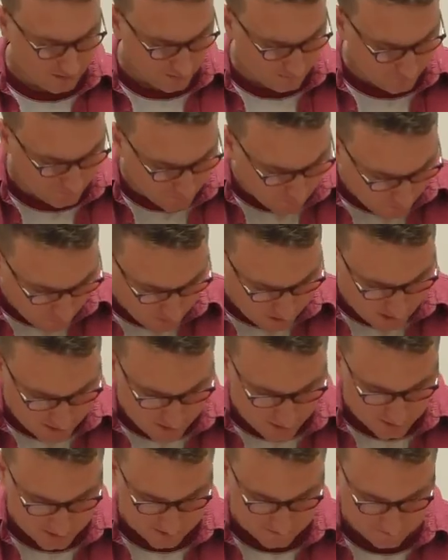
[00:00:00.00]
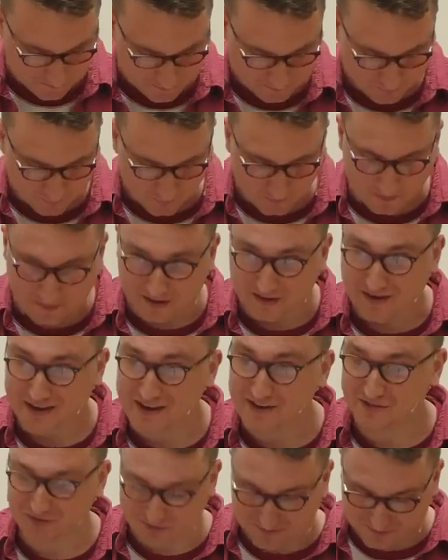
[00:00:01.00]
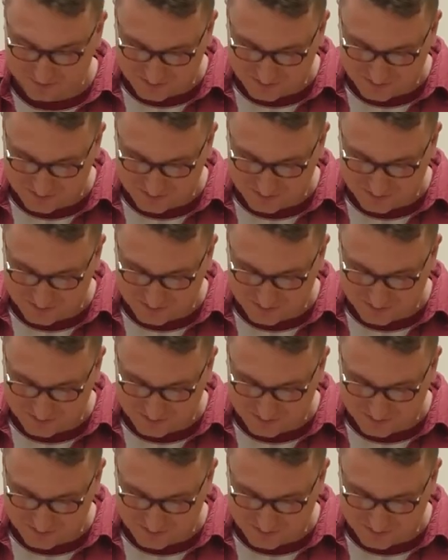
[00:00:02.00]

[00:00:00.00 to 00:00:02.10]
for you. He isn't